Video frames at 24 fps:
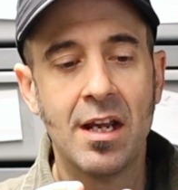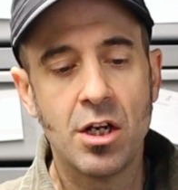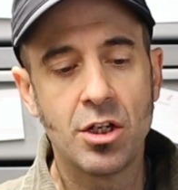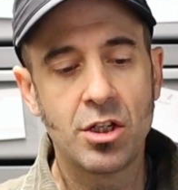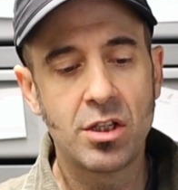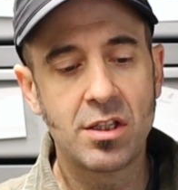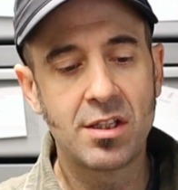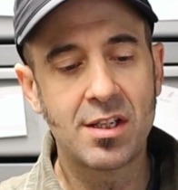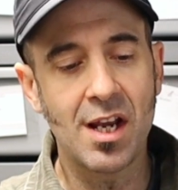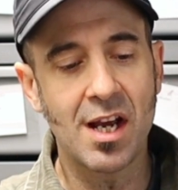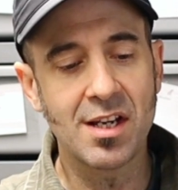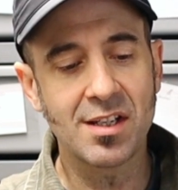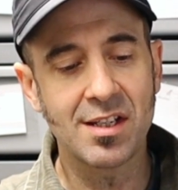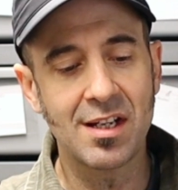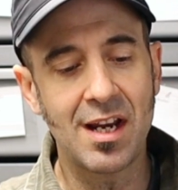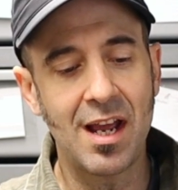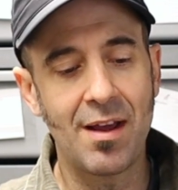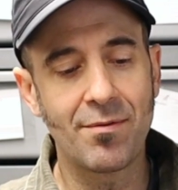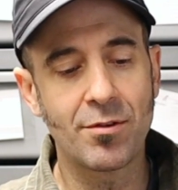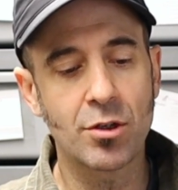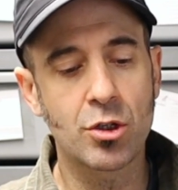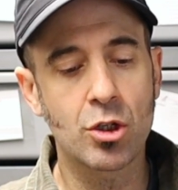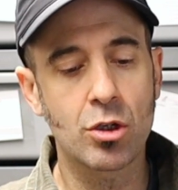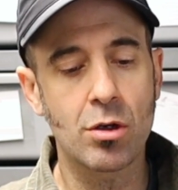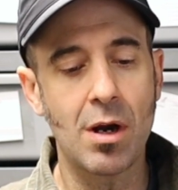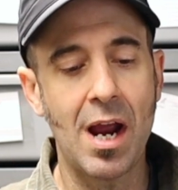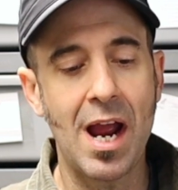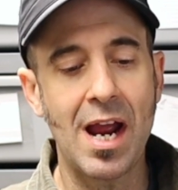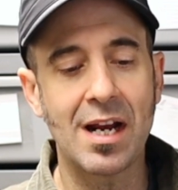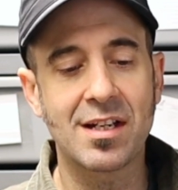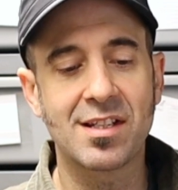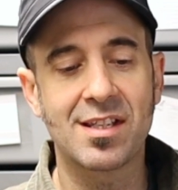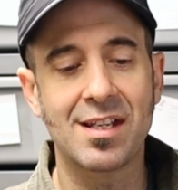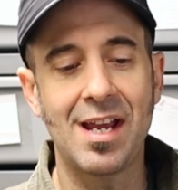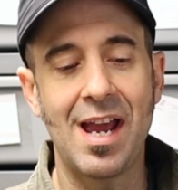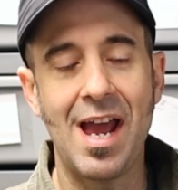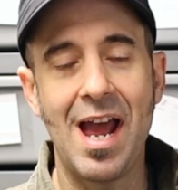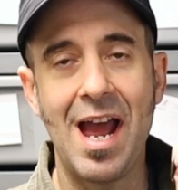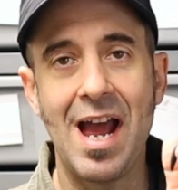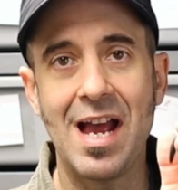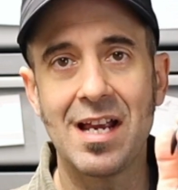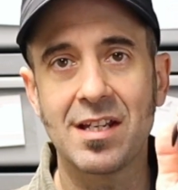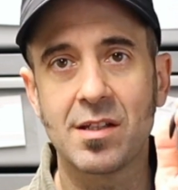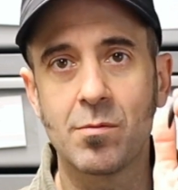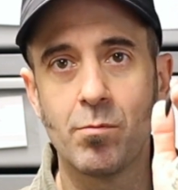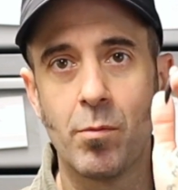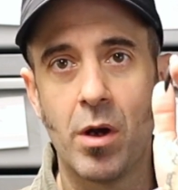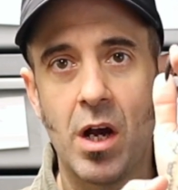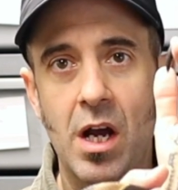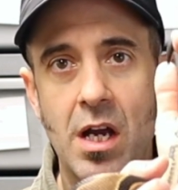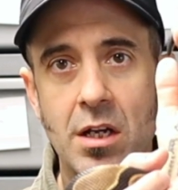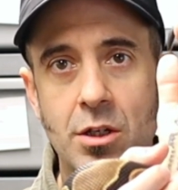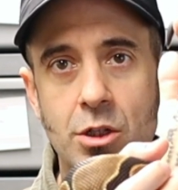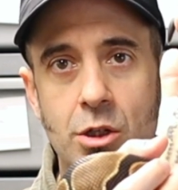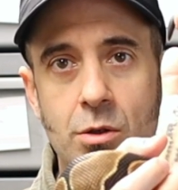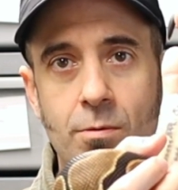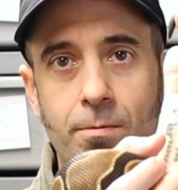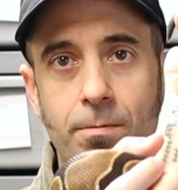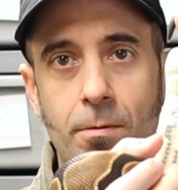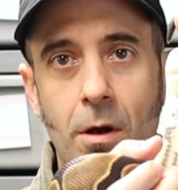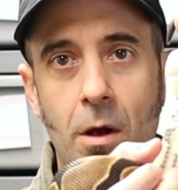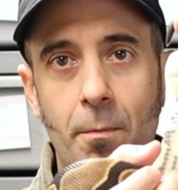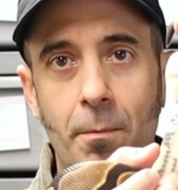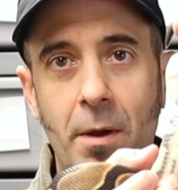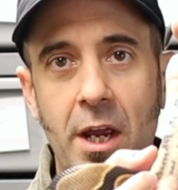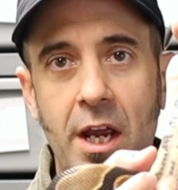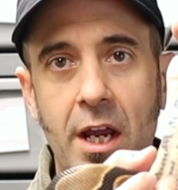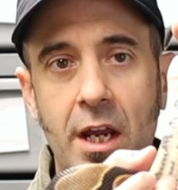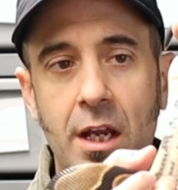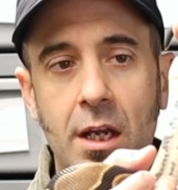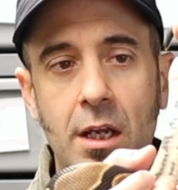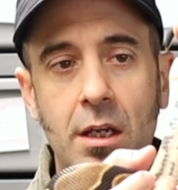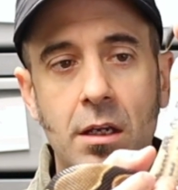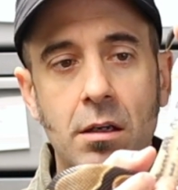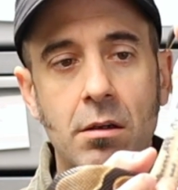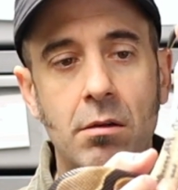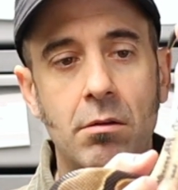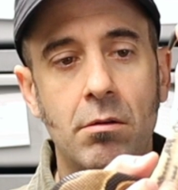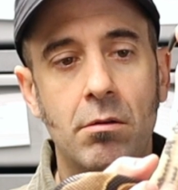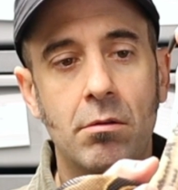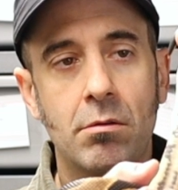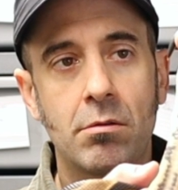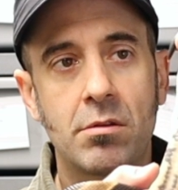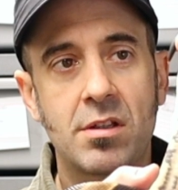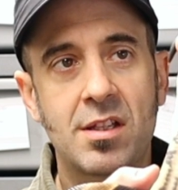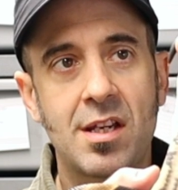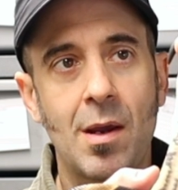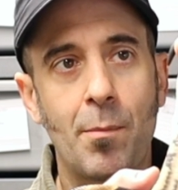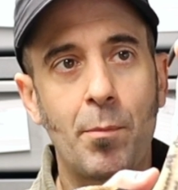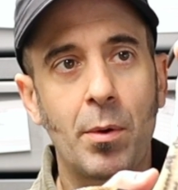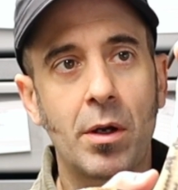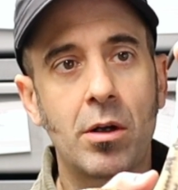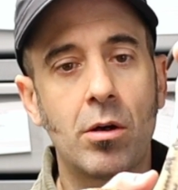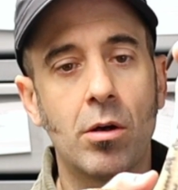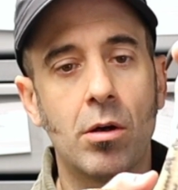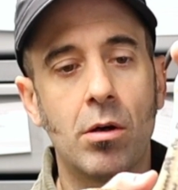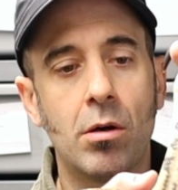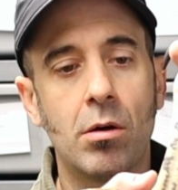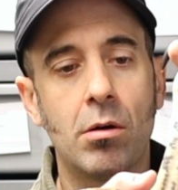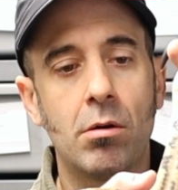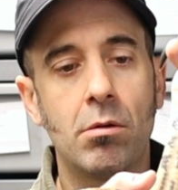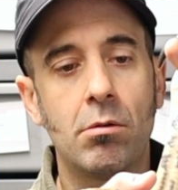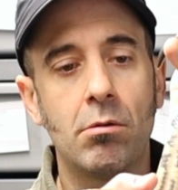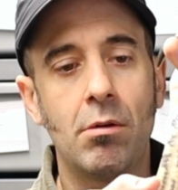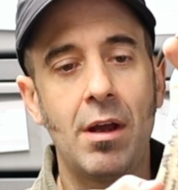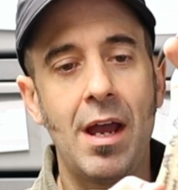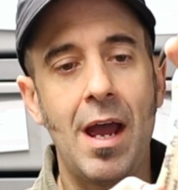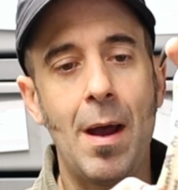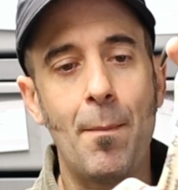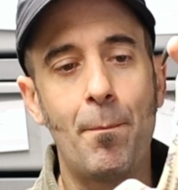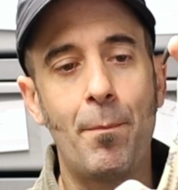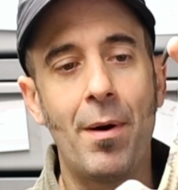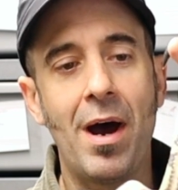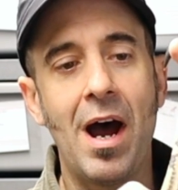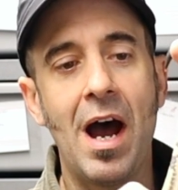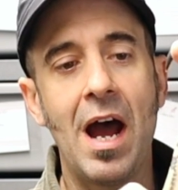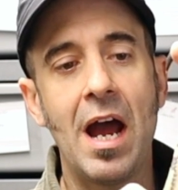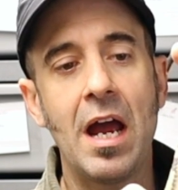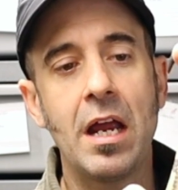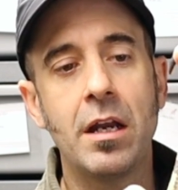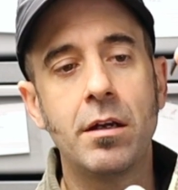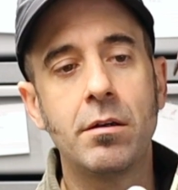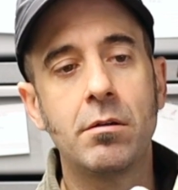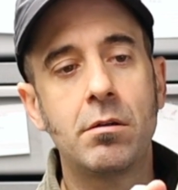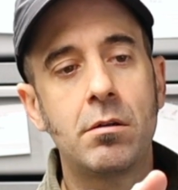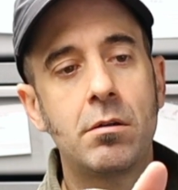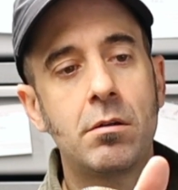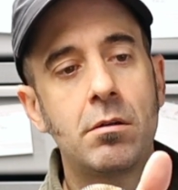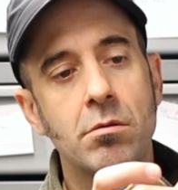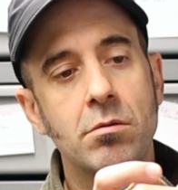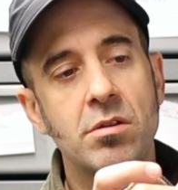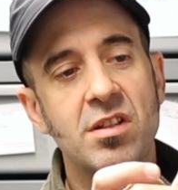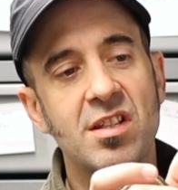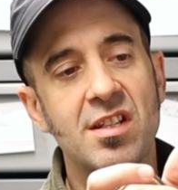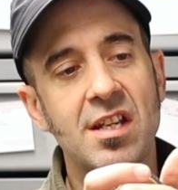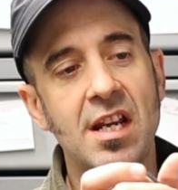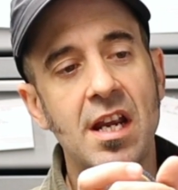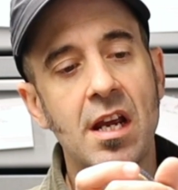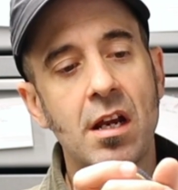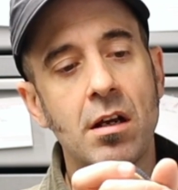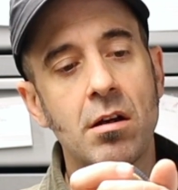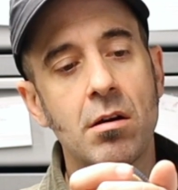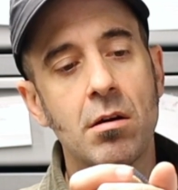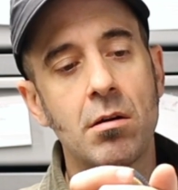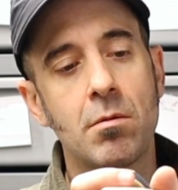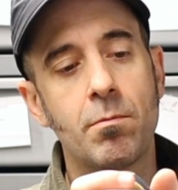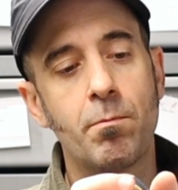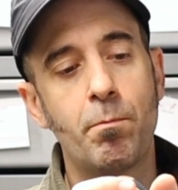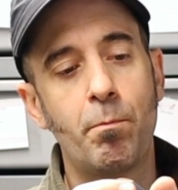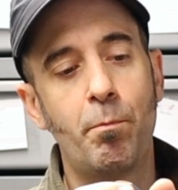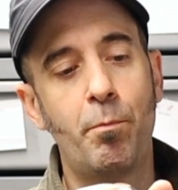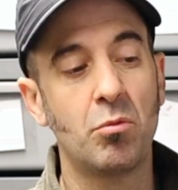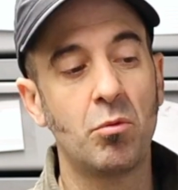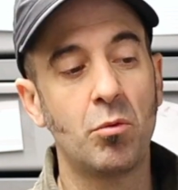She doesn't have the tracks as much from a typical het pied standard.